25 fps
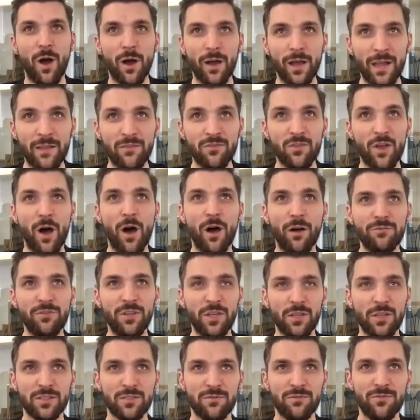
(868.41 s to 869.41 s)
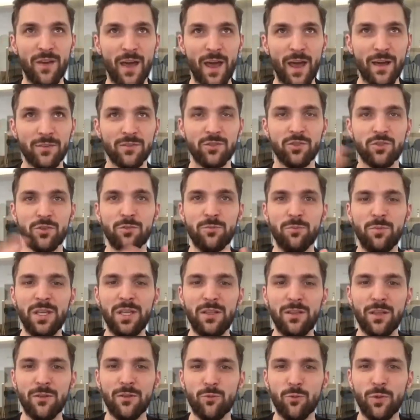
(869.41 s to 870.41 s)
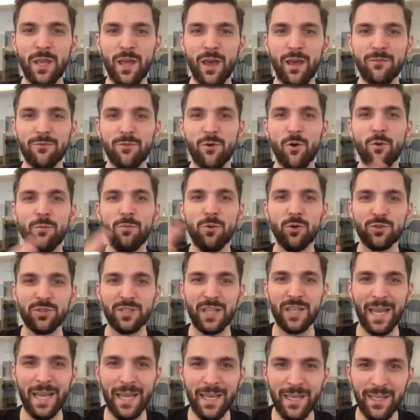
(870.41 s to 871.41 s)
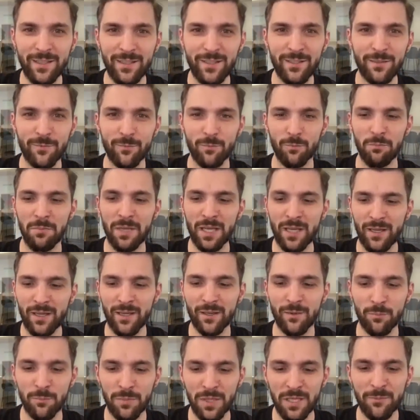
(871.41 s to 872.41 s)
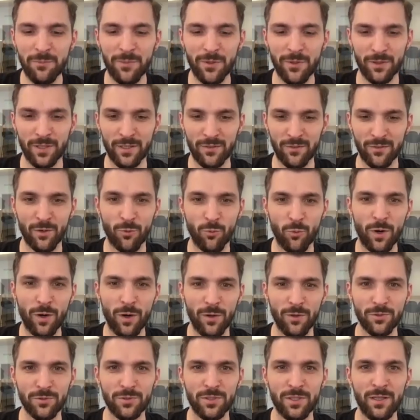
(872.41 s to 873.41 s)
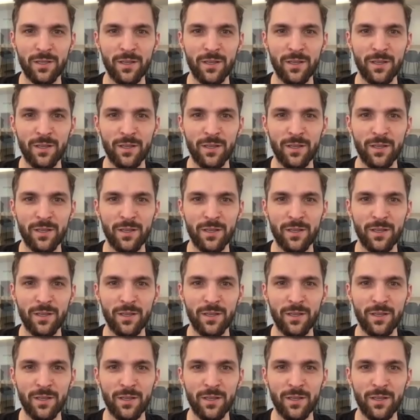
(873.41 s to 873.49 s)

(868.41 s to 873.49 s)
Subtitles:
and obvious fact should be that we have almost 8 billion people in the world.